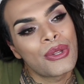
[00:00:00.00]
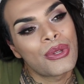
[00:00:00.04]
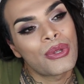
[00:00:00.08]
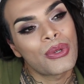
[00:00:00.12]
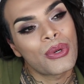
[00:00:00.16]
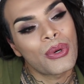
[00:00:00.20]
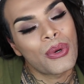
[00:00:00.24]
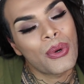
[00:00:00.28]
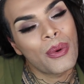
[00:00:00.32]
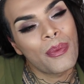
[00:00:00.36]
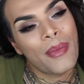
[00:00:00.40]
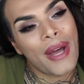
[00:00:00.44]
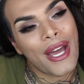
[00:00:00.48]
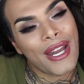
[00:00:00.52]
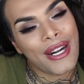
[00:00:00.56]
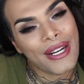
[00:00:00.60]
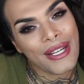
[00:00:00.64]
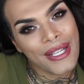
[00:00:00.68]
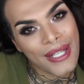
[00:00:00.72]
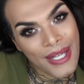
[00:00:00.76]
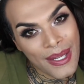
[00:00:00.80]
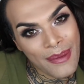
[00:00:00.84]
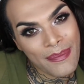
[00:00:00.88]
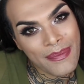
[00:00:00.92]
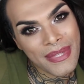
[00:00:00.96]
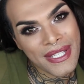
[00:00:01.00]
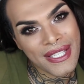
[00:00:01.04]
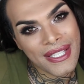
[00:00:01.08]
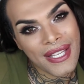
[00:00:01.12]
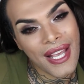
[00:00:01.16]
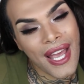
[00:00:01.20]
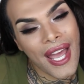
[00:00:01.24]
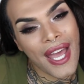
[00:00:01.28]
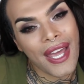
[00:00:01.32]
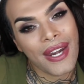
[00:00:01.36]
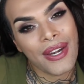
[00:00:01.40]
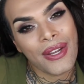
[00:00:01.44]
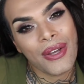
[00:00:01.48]
through my ribs
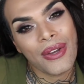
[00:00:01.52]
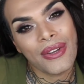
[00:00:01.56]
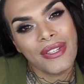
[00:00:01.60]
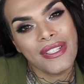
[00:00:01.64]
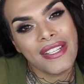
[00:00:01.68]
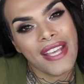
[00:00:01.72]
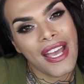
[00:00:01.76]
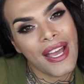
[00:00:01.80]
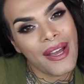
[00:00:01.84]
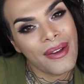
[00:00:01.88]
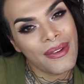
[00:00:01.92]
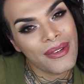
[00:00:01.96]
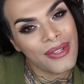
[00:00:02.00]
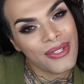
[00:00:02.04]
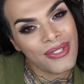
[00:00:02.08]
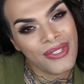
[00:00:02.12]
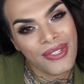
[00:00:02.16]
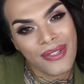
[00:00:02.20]
and go down